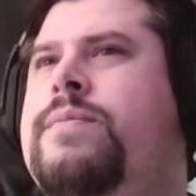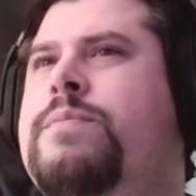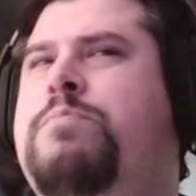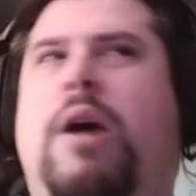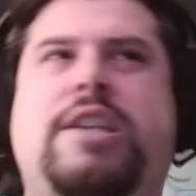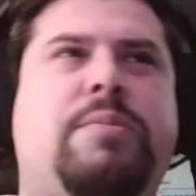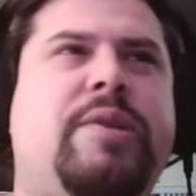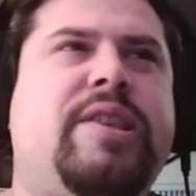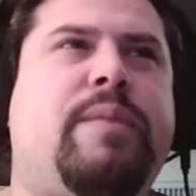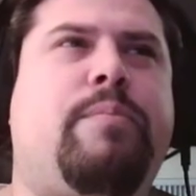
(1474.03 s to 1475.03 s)

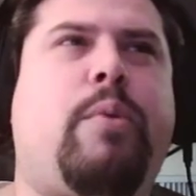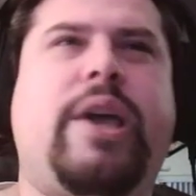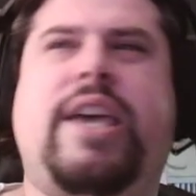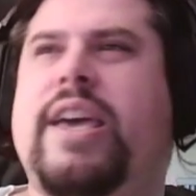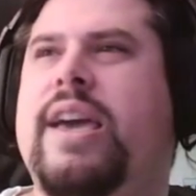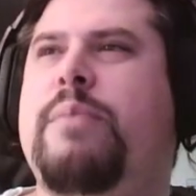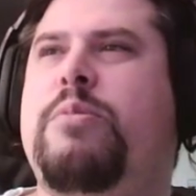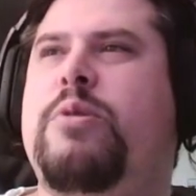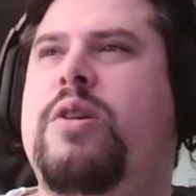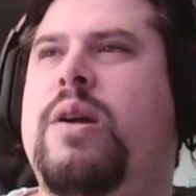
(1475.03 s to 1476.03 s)
Possibly the Boy King
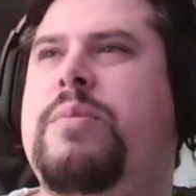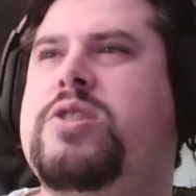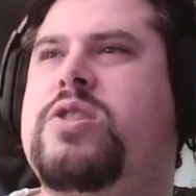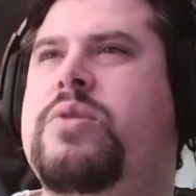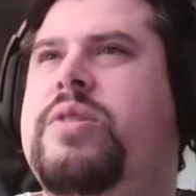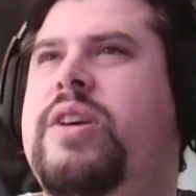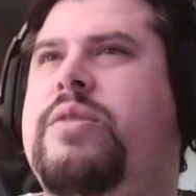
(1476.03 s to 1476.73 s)
Emperor. I'm not sure who the other